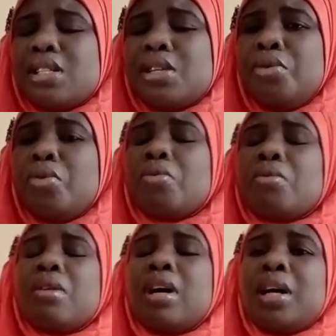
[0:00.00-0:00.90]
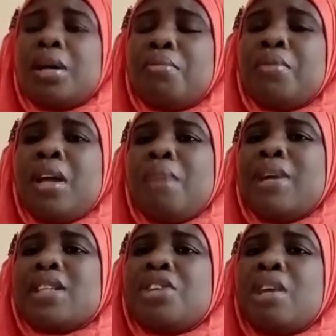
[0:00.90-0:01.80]
You know,
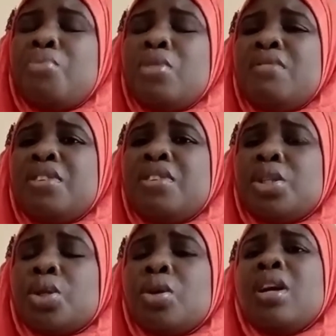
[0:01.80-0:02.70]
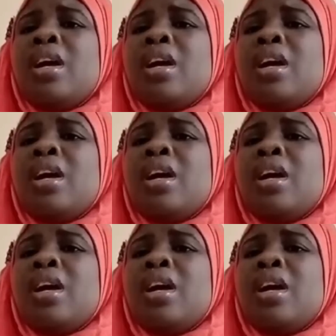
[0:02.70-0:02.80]
bacterial proliferation